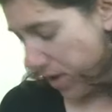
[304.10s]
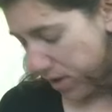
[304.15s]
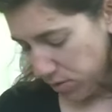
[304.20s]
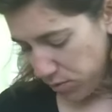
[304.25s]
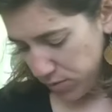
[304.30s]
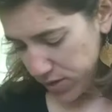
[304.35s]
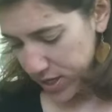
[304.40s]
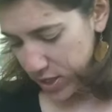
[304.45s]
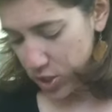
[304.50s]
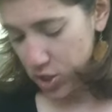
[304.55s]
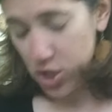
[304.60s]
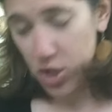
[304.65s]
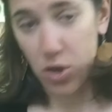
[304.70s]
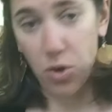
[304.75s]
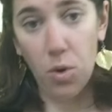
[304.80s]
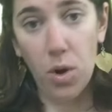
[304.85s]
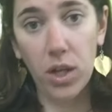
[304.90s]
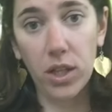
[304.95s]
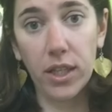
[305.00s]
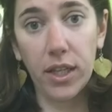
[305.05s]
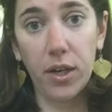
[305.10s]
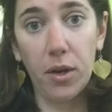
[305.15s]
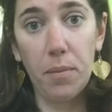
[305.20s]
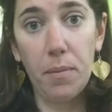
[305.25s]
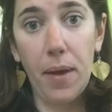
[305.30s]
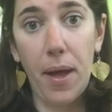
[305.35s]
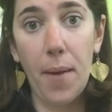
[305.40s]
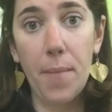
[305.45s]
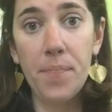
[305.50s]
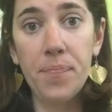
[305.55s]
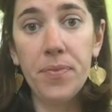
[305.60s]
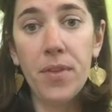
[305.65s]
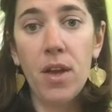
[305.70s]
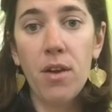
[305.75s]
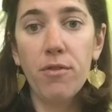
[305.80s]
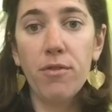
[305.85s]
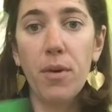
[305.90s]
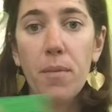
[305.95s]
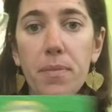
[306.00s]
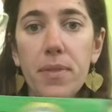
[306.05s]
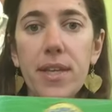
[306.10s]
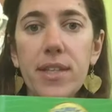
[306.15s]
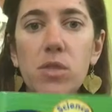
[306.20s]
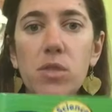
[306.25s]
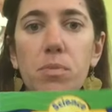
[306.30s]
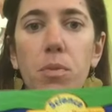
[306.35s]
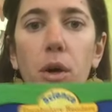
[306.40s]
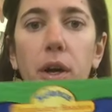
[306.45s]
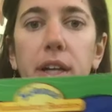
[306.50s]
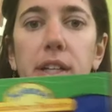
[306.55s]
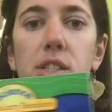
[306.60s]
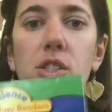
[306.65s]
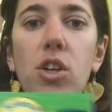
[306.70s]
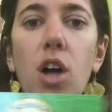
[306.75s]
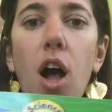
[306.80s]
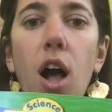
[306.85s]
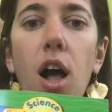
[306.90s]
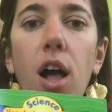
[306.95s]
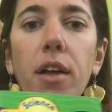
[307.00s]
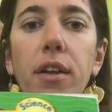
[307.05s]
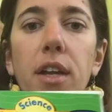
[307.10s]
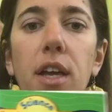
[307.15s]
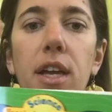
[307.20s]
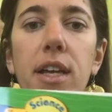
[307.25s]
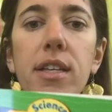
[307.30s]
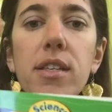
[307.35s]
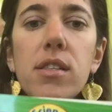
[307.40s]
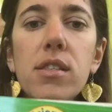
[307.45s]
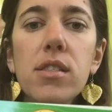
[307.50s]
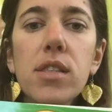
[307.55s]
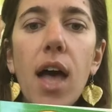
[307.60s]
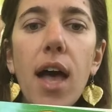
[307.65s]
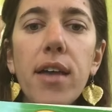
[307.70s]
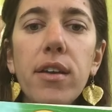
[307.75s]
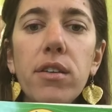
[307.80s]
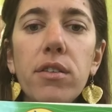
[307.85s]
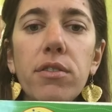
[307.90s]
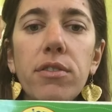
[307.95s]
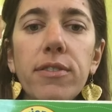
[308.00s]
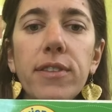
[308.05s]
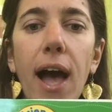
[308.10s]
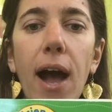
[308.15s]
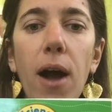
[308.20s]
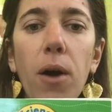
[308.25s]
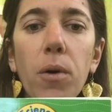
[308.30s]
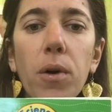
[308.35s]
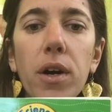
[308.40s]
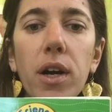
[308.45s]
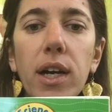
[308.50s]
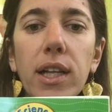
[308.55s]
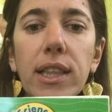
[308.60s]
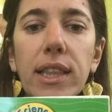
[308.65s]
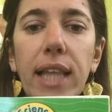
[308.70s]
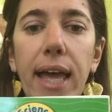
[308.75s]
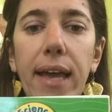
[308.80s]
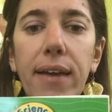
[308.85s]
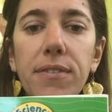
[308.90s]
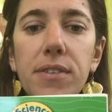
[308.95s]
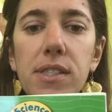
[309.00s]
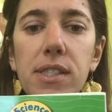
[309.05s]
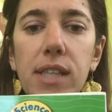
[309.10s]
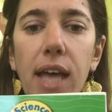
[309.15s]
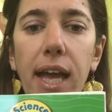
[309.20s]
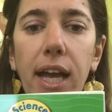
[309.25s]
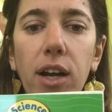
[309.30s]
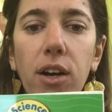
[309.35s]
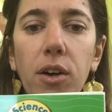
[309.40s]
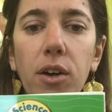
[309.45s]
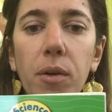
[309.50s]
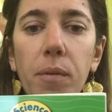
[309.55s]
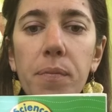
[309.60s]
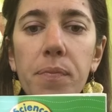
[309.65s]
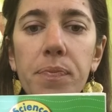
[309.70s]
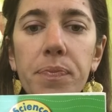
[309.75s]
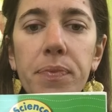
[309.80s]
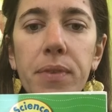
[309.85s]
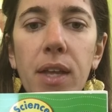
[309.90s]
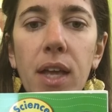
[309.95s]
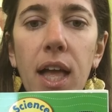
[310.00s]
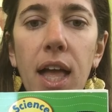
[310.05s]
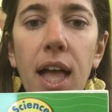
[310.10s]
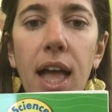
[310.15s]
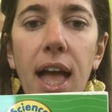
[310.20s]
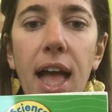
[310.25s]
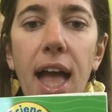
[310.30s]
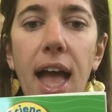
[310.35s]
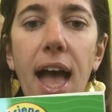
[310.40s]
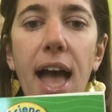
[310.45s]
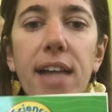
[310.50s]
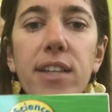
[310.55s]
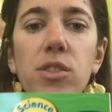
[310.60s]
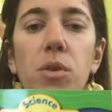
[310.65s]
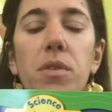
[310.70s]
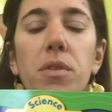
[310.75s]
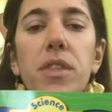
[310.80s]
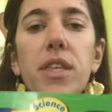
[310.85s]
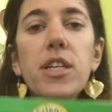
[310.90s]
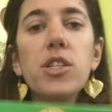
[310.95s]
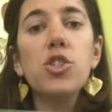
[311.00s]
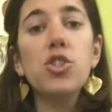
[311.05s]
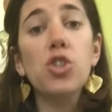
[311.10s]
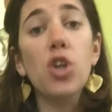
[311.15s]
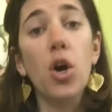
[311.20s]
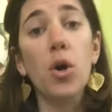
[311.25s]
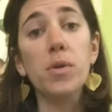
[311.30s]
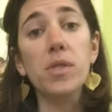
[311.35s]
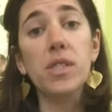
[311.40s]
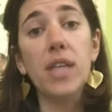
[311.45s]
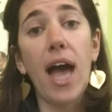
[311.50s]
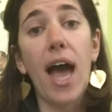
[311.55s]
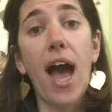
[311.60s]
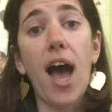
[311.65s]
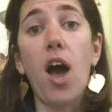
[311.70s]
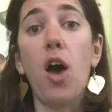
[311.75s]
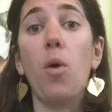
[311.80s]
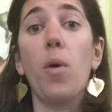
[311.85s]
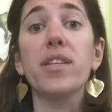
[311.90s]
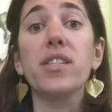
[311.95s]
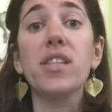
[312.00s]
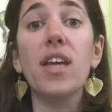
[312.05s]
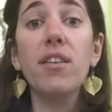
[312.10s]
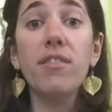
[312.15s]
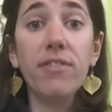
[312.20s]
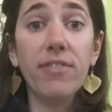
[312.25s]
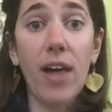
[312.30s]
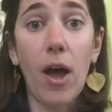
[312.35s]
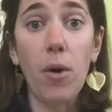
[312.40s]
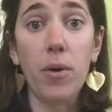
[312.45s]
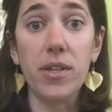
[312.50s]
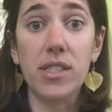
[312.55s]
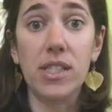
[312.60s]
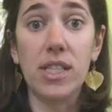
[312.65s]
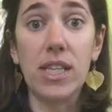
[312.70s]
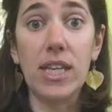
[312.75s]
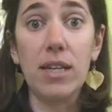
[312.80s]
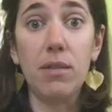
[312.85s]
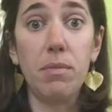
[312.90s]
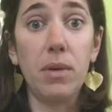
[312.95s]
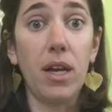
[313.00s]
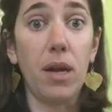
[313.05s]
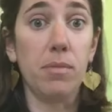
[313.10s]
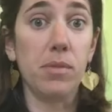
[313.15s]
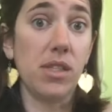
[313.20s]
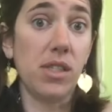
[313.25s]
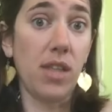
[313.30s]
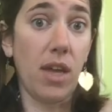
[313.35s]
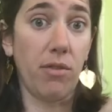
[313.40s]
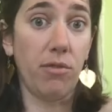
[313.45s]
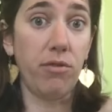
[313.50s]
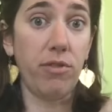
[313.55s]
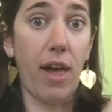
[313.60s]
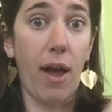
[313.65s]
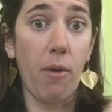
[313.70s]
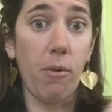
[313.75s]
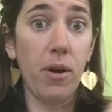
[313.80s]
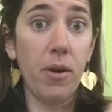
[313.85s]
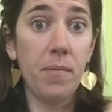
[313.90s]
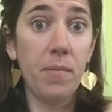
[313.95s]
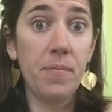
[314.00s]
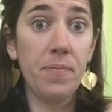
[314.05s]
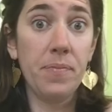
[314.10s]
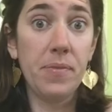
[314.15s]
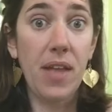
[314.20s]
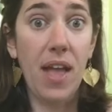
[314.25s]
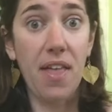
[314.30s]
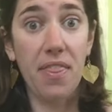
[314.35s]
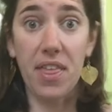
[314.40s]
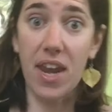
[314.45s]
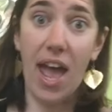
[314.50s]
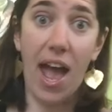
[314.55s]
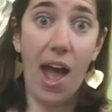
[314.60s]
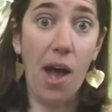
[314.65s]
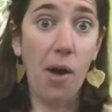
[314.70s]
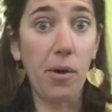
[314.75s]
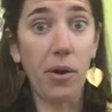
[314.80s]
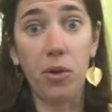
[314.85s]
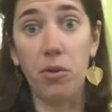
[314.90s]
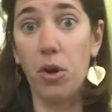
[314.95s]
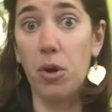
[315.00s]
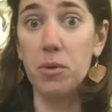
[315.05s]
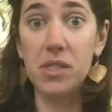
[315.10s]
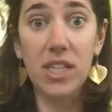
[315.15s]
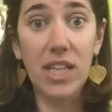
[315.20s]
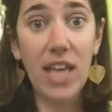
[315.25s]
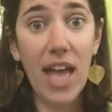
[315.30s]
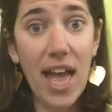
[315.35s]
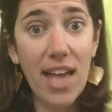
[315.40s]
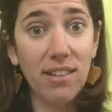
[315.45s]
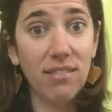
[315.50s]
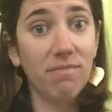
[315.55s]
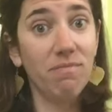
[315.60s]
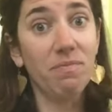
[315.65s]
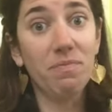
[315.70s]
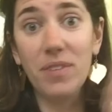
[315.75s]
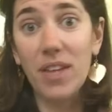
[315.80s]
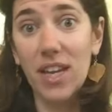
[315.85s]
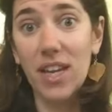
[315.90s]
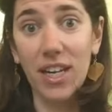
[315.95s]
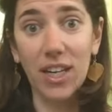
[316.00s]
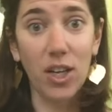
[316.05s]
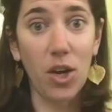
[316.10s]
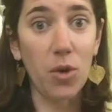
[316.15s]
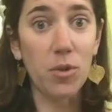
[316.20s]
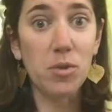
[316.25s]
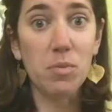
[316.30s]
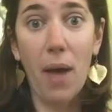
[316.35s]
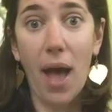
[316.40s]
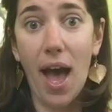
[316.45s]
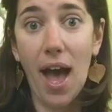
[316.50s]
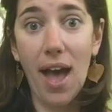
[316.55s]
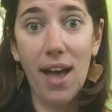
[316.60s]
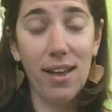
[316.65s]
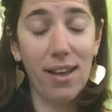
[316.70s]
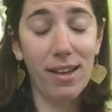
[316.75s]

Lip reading: want to read to you a little bit from this book. It's called Sunflower Life Cycle. And so this shows how a sunflower seed becomes a sunflower, and then how it grows again. And it goes back